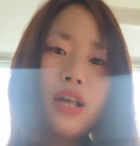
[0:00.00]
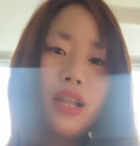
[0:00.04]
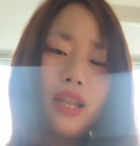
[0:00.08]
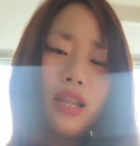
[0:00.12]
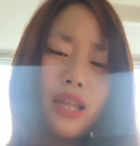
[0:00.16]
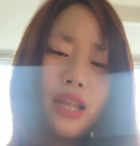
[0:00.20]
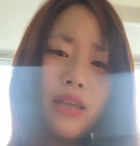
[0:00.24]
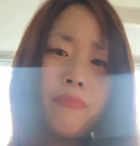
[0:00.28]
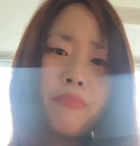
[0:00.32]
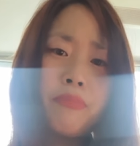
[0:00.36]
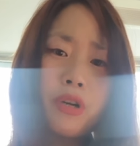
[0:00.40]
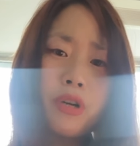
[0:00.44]

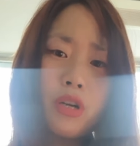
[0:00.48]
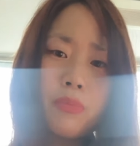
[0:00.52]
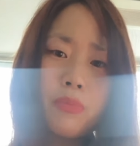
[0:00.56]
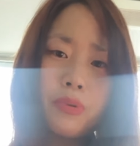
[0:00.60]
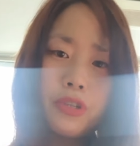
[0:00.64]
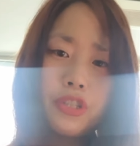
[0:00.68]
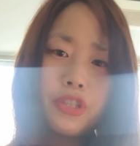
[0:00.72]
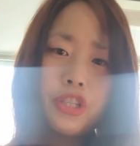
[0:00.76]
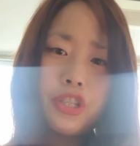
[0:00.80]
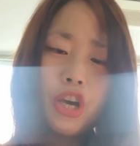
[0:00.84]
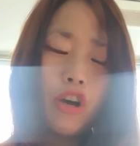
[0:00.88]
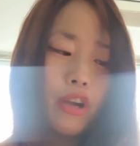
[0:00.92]
Life
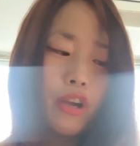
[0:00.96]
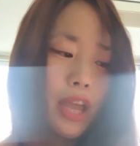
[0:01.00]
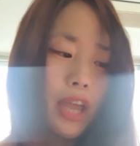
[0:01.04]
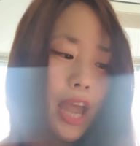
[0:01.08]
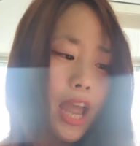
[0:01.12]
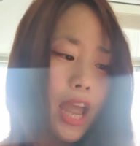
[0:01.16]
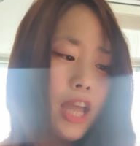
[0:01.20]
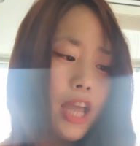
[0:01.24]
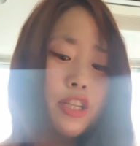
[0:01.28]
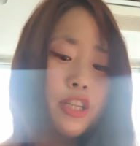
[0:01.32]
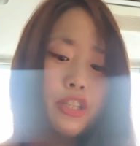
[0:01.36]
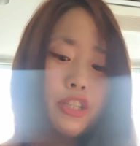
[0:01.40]
purpose.
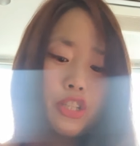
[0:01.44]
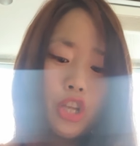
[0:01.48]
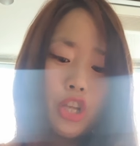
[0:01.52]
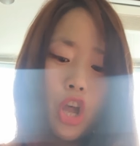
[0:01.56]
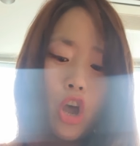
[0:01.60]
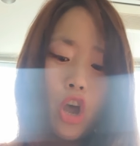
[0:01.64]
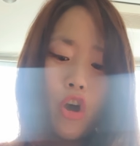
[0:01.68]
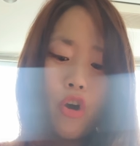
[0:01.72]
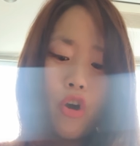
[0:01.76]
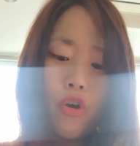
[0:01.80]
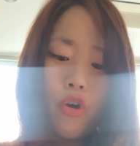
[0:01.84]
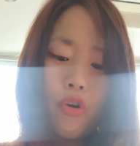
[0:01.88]
Okay,
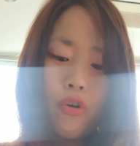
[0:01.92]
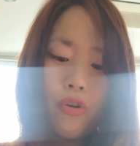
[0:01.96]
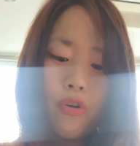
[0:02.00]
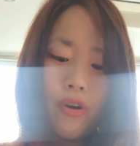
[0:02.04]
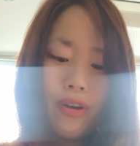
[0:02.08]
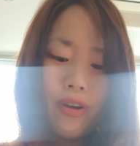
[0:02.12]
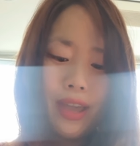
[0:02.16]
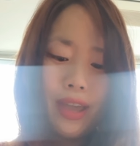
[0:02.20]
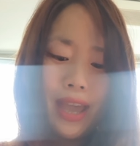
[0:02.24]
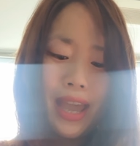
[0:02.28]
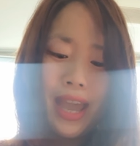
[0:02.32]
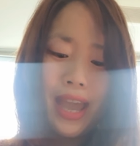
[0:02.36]
so
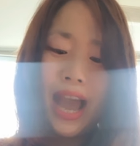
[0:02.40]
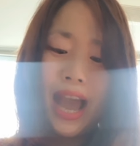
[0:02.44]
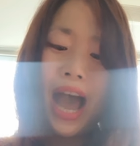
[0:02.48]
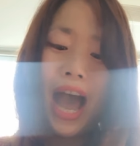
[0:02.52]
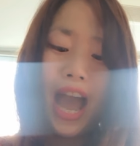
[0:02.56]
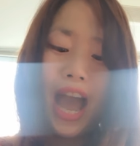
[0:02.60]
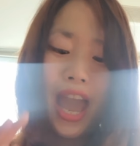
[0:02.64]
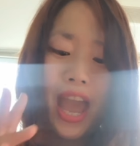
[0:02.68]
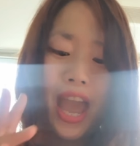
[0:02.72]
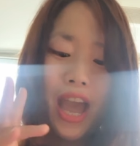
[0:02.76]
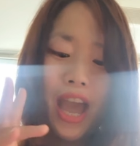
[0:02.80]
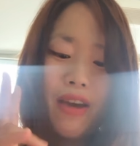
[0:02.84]
okay,
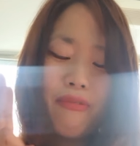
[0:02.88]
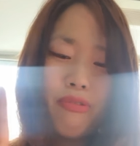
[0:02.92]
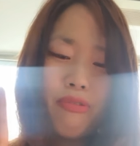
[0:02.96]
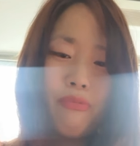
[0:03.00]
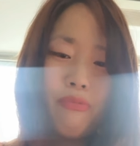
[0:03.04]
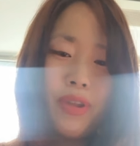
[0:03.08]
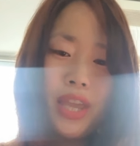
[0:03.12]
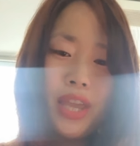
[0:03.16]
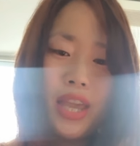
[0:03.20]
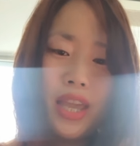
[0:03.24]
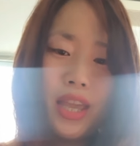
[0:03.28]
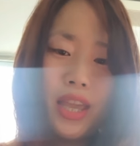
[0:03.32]
I have
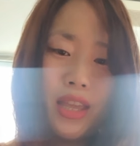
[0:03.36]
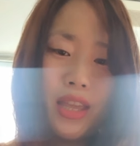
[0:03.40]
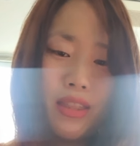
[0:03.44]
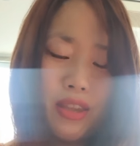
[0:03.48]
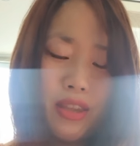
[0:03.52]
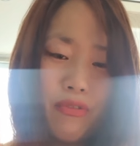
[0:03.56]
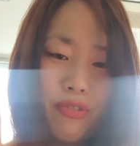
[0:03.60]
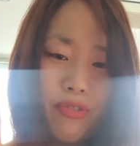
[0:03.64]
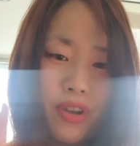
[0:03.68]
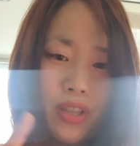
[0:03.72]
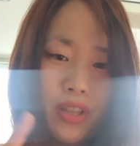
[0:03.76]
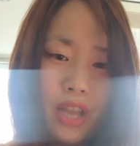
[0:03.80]
three
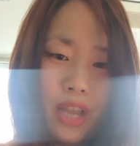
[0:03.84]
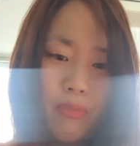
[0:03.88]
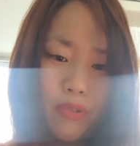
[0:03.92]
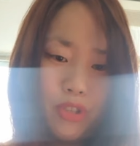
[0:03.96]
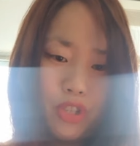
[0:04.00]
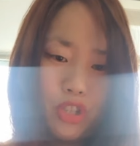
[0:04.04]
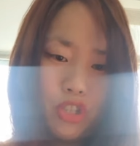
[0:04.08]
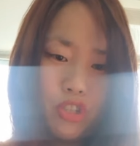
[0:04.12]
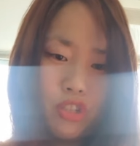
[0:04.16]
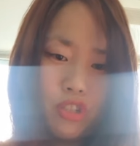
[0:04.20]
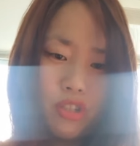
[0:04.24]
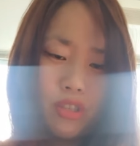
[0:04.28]
different
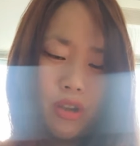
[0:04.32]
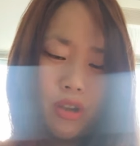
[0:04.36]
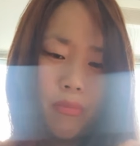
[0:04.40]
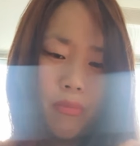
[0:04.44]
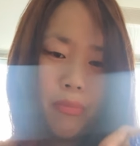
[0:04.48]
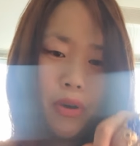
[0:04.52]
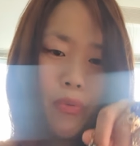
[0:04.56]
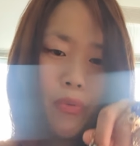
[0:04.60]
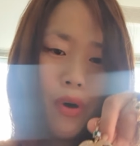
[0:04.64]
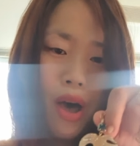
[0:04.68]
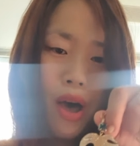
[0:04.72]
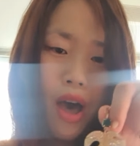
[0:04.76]
options.
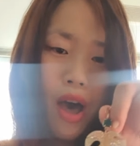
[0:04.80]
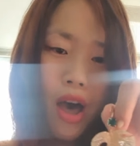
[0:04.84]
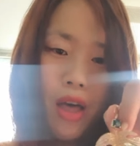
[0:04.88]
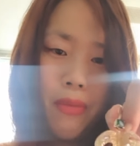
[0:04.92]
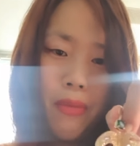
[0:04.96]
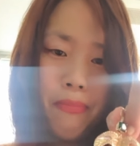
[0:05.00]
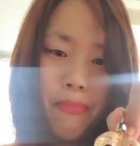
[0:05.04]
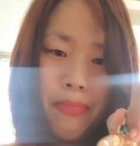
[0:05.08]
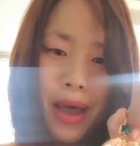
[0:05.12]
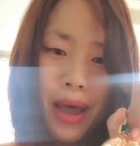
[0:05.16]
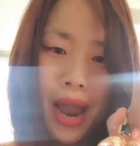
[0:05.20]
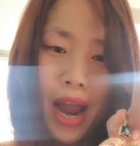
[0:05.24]
Number
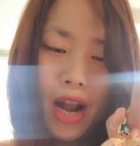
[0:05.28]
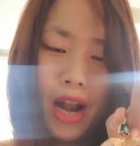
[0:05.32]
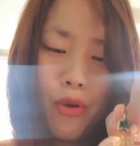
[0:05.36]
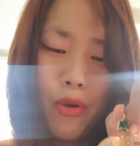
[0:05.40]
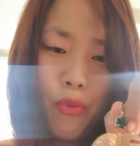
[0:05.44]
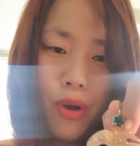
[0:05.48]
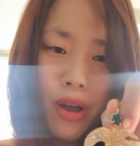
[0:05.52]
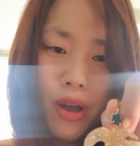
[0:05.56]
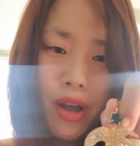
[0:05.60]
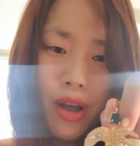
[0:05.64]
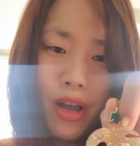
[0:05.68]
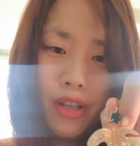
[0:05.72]
one, pile
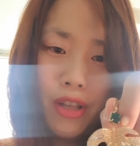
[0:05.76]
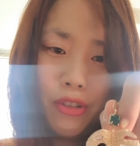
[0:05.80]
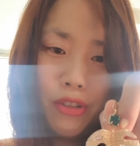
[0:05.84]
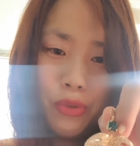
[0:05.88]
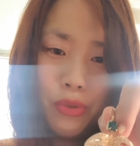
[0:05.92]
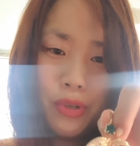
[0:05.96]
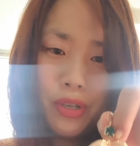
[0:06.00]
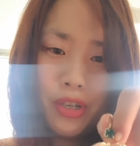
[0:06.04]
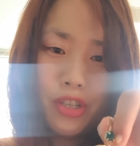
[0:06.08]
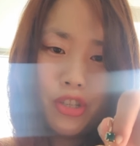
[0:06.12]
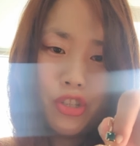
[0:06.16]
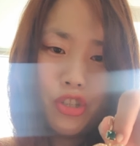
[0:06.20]
one, who
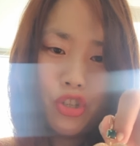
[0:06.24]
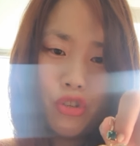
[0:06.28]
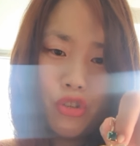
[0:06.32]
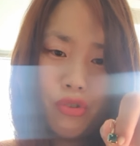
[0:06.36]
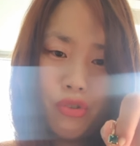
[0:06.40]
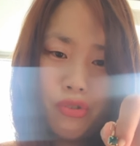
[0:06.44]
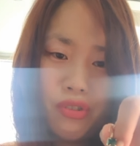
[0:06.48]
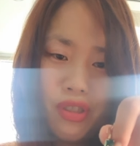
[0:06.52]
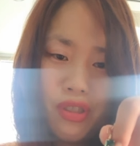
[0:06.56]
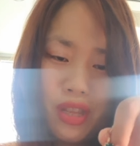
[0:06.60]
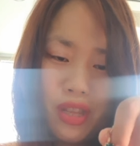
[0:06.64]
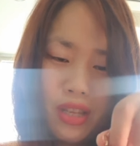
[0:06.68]
wanna
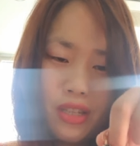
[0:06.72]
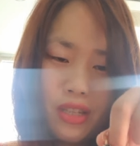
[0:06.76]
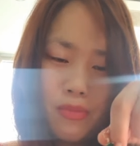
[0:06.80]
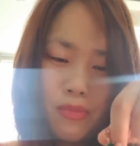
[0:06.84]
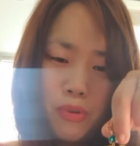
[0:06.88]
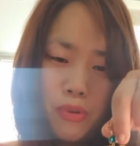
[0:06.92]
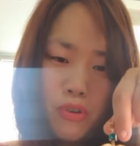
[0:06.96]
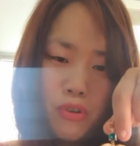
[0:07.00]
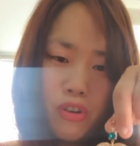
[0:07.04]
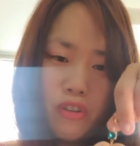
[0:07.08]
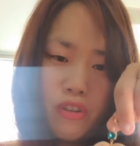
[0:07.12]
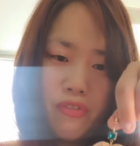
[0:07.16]
choose this
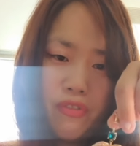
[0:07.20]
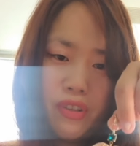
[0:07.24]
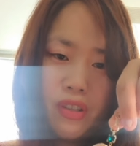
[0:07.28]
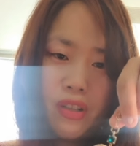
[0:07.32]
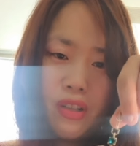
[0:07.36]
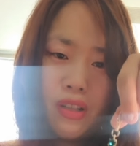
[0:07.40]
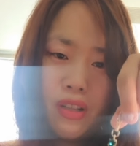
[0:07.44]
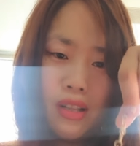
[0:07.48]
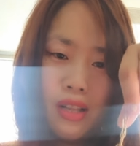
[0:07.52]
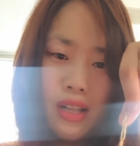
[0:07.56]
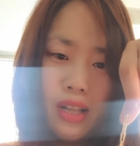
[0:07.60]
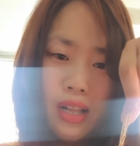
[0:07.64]

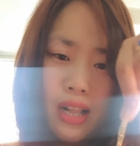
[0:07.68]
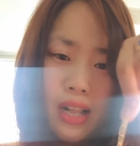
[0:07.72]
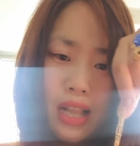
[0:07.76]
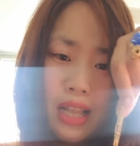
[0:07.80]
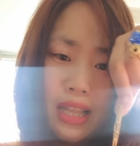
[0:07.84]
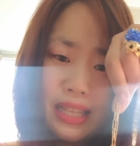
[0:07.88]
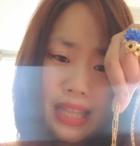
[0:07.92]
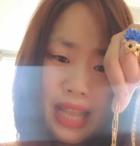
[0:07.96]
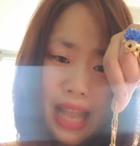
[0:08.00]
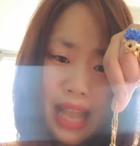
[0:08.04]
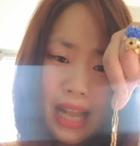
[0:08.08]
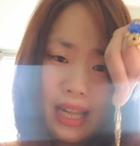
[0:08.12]
beautiful
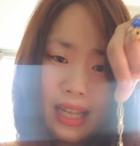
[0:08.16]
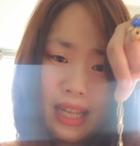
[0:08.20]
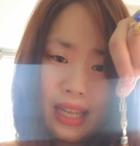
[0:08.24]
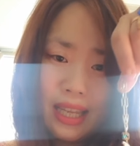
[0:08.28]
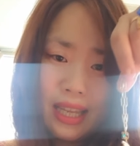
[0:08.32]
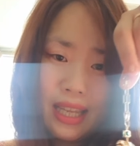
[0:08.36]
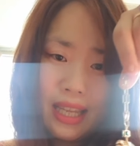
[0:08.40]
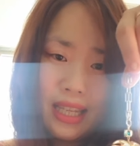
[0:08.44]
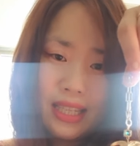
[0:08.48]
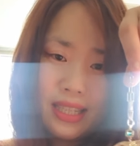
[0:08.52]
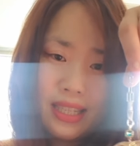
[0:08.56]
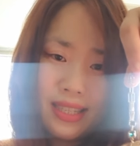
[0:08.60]

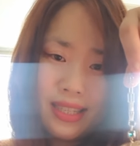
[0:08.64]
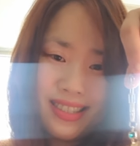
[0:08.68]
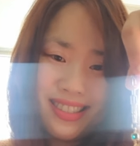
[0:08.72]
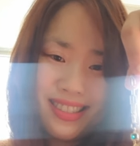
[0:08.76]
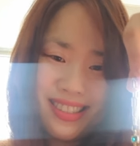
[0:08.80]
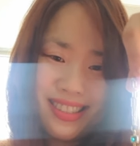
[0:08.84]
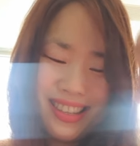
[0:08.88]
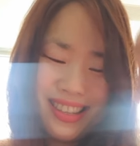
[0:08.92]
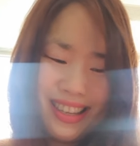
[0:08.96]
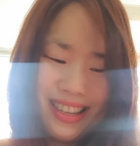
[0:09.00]
necklace,